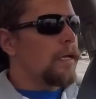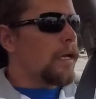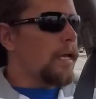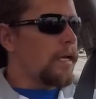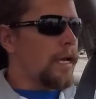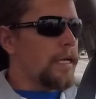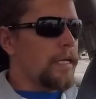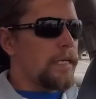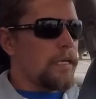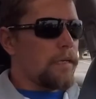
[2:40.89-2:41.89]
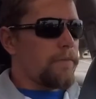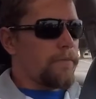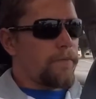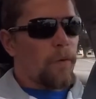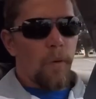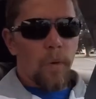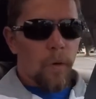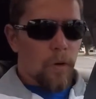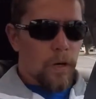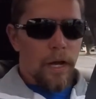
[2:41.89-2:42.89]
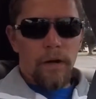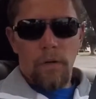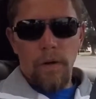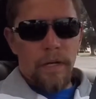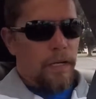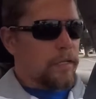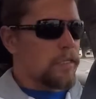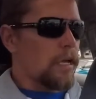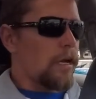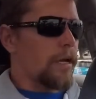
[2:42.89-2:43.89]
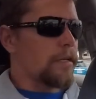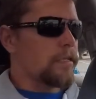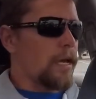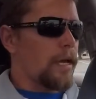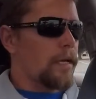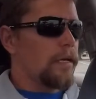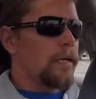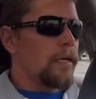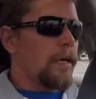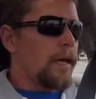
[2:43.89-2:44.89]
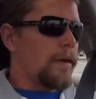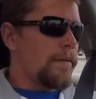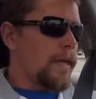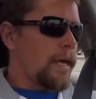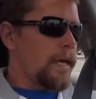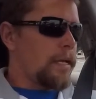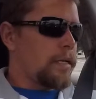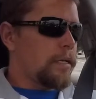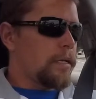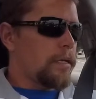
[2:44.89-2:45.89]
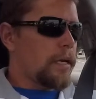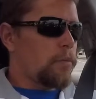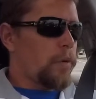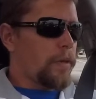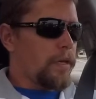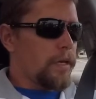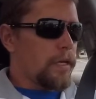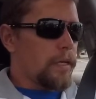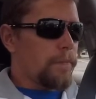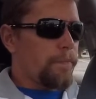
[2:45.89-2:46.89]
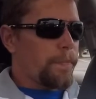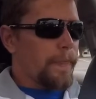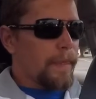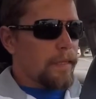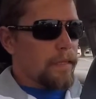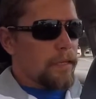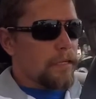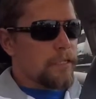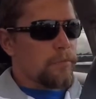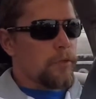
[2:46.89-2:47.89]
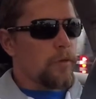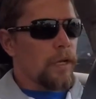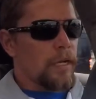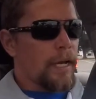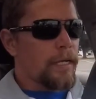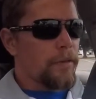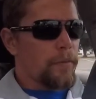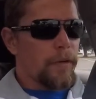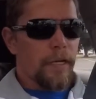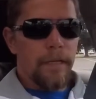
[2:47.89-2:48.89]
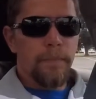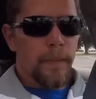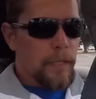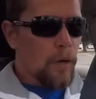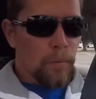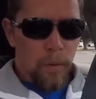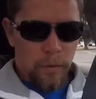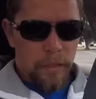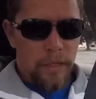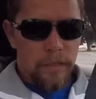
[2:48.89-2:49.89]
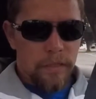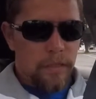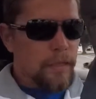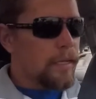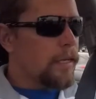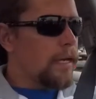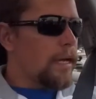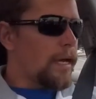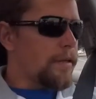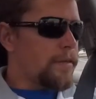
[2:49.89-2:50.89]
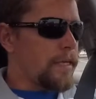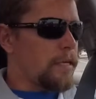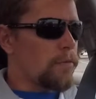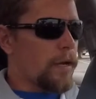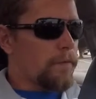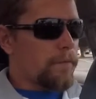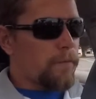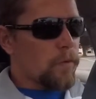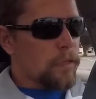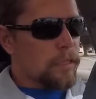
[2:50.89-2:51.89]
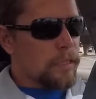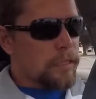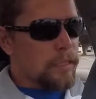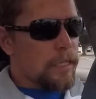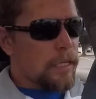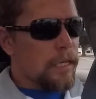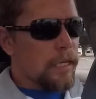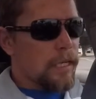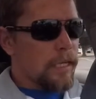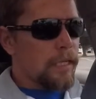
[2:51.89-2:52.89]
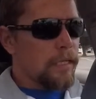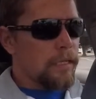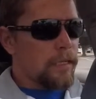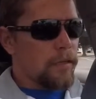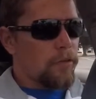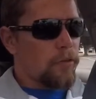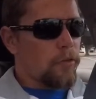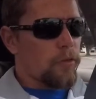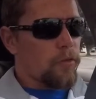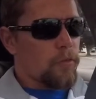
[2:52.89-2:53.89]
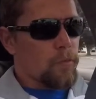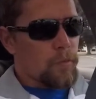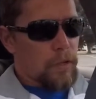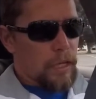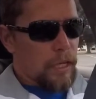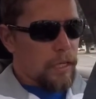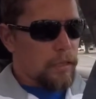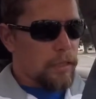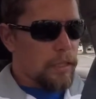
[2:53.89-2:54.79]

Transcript: at 94, I don't know what, in a stock SI. And then with a custom tune on 93, but no bolt-ons, I think he ran a 14.3,